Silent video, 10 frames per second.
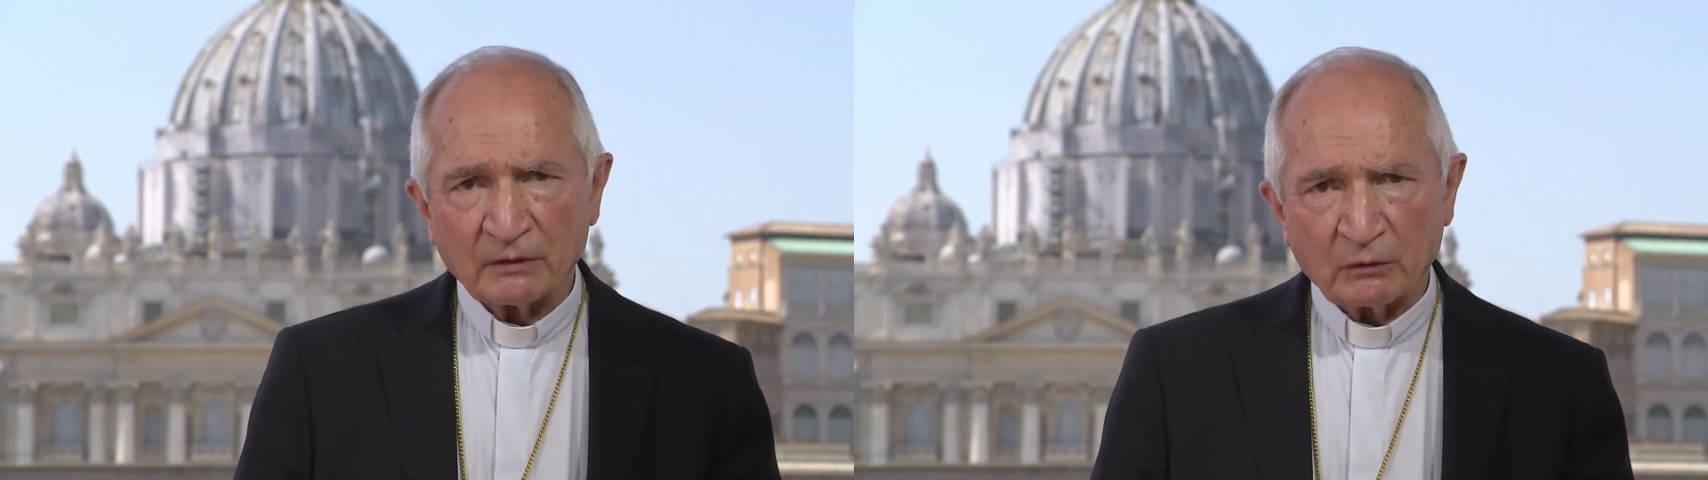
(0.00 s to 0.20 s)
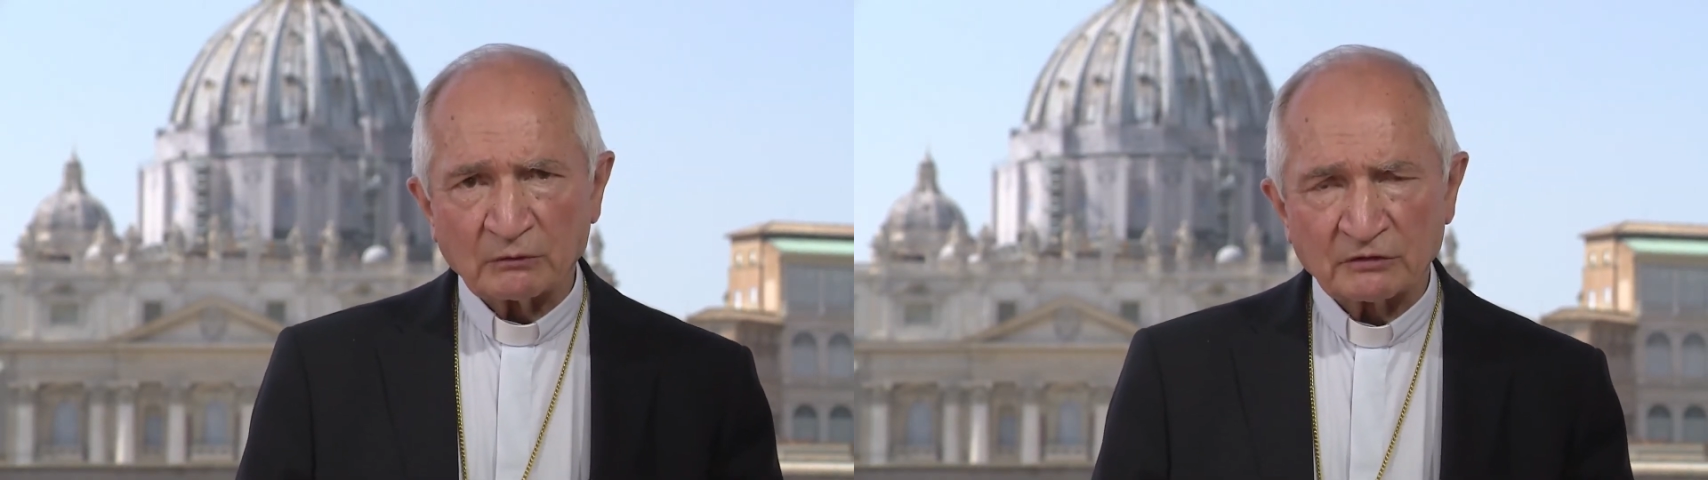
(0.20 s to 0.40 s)

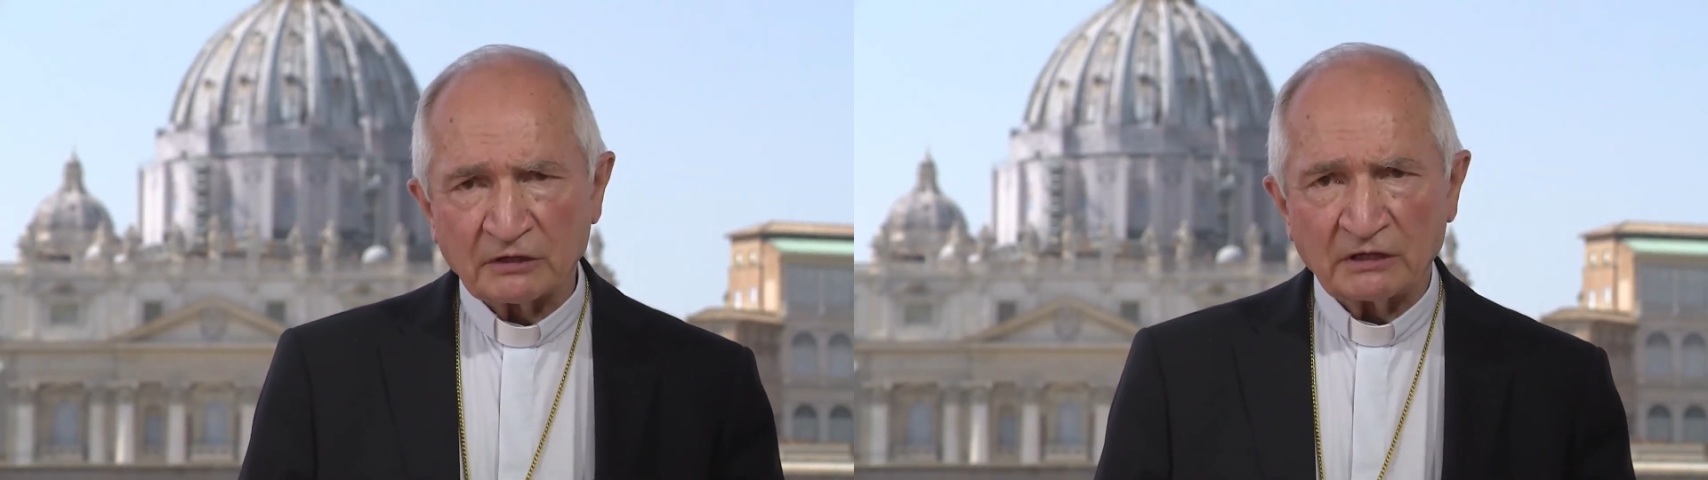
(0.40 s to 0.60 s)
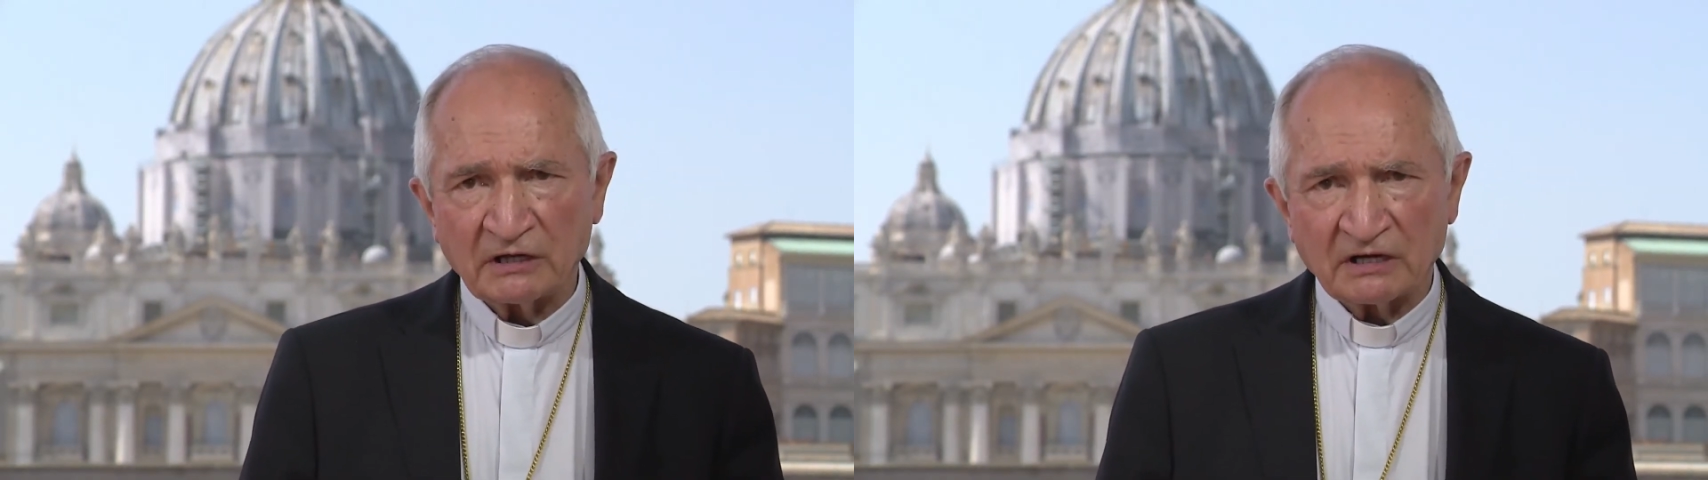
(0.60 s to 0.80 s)

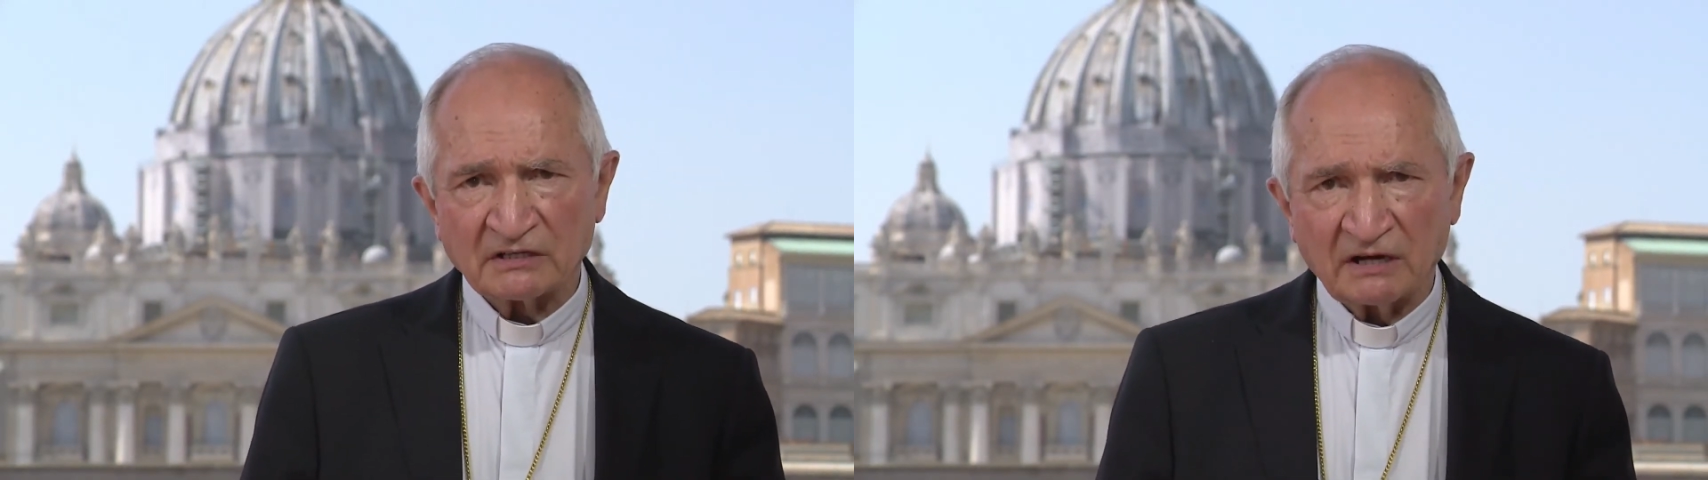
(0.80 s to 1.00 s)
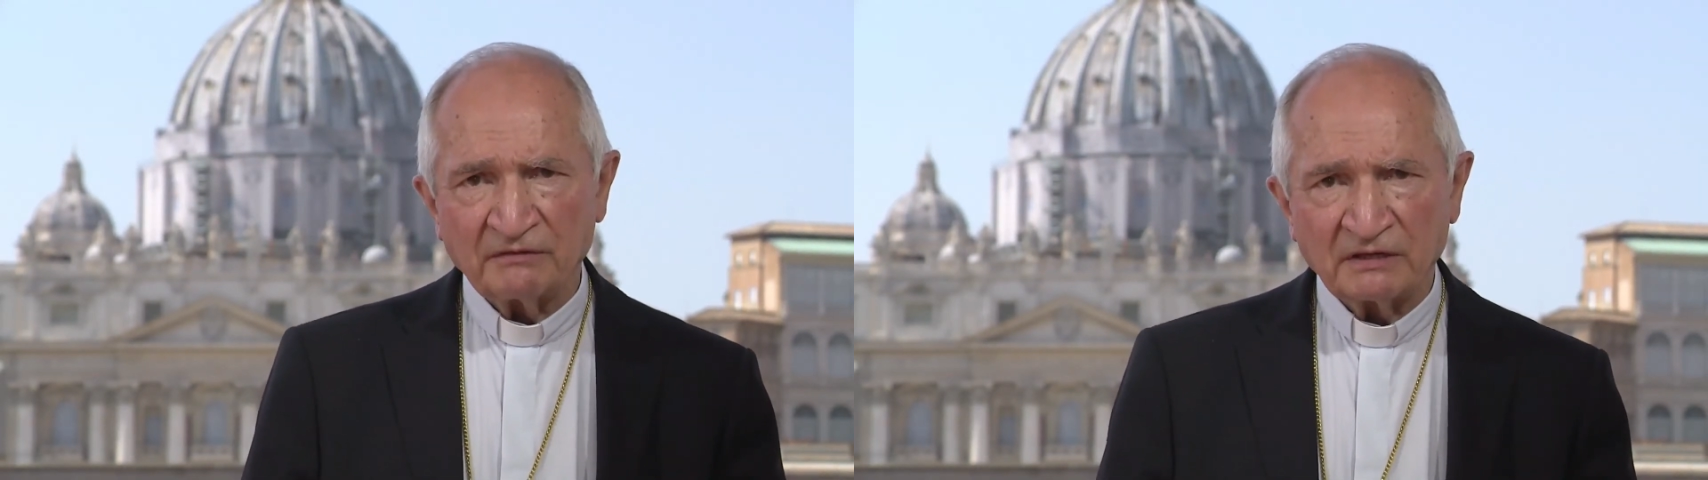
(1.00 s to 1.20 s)
concern
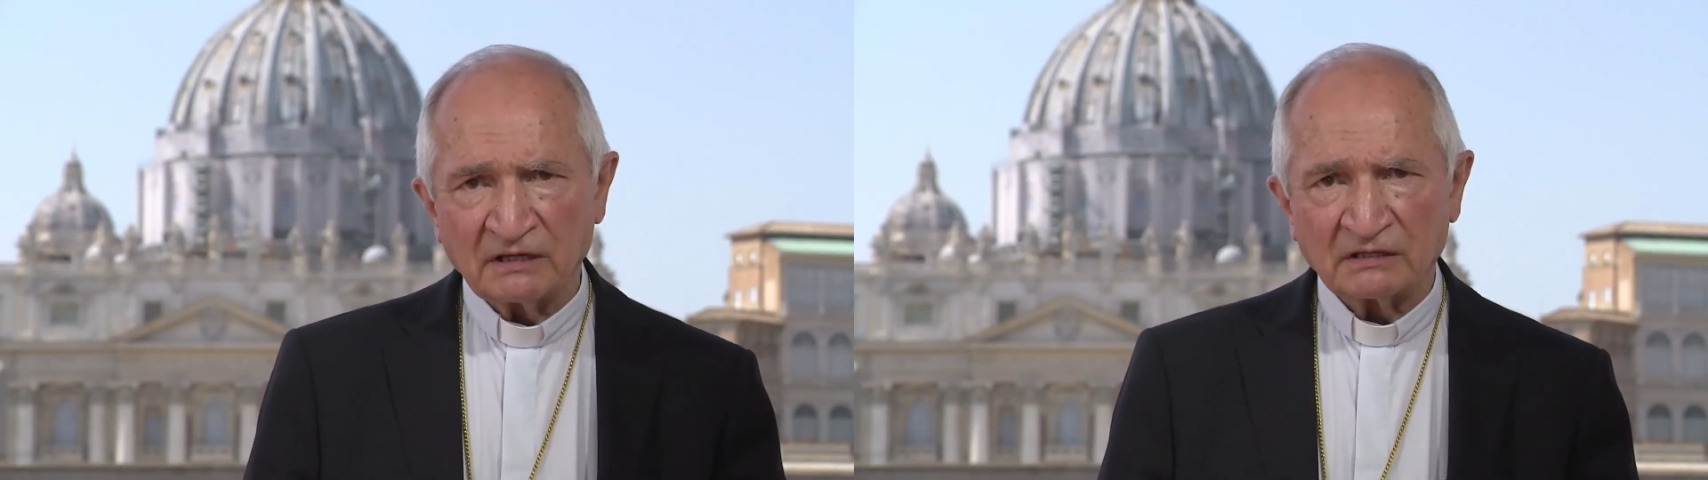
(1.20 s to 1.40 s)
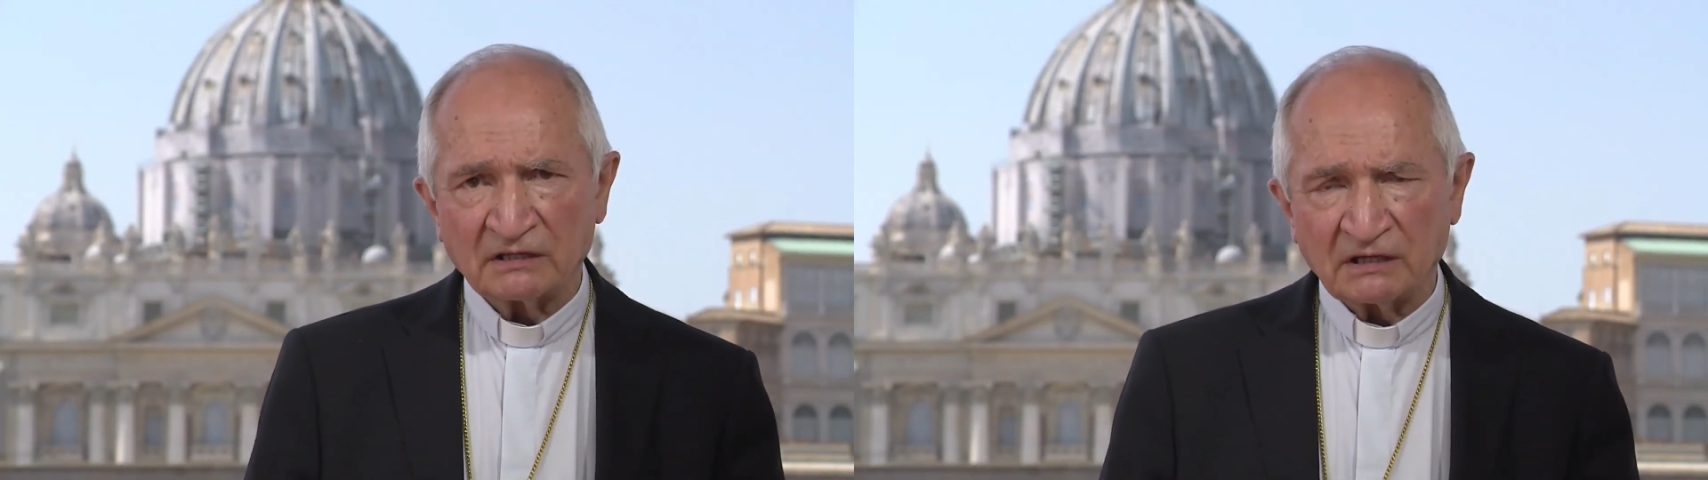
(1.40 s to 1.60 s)
is
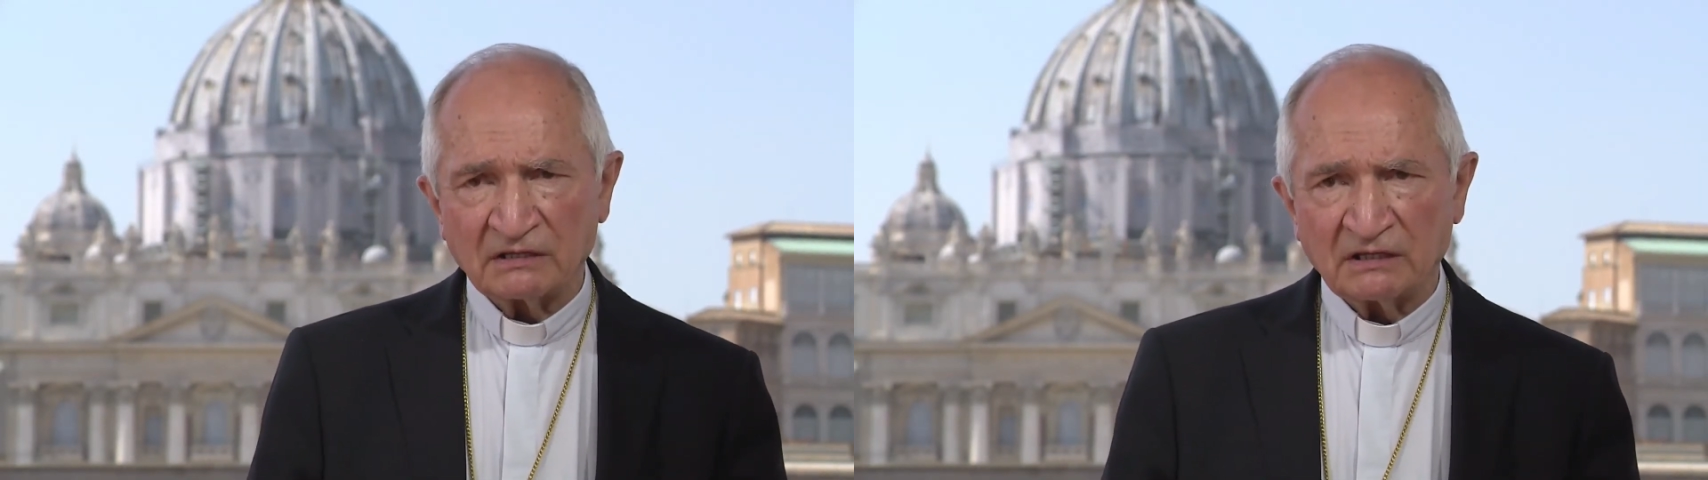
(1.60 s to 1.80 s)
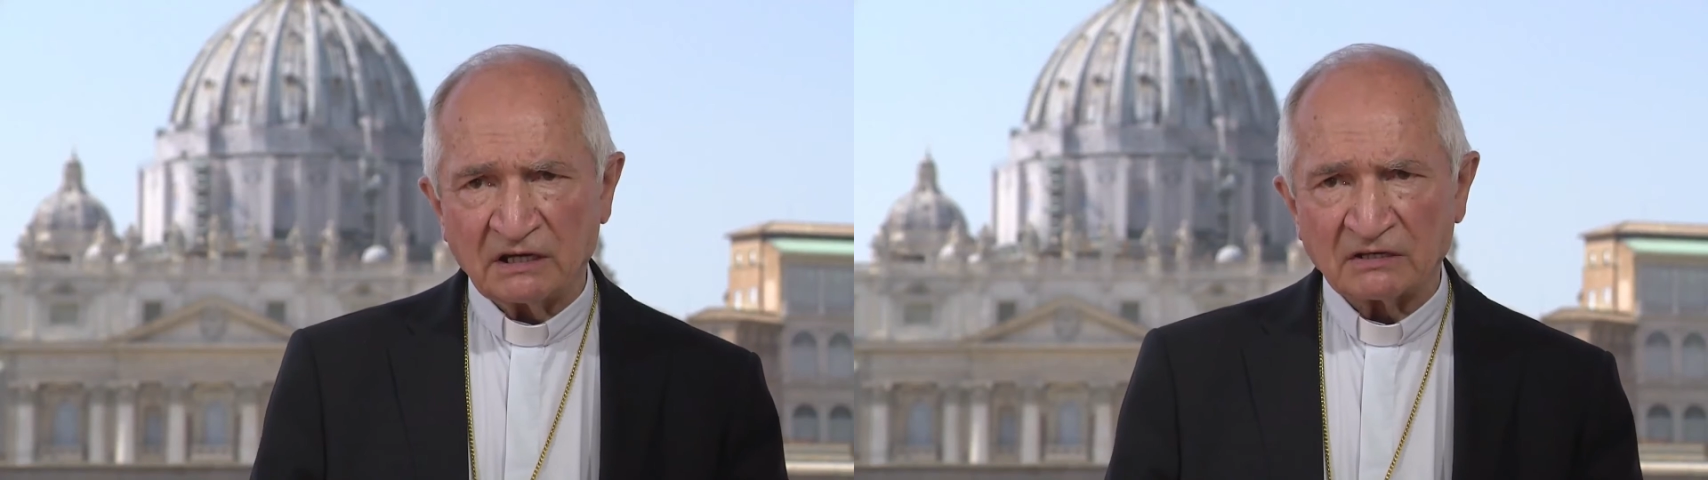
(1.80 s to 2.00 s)
evident in the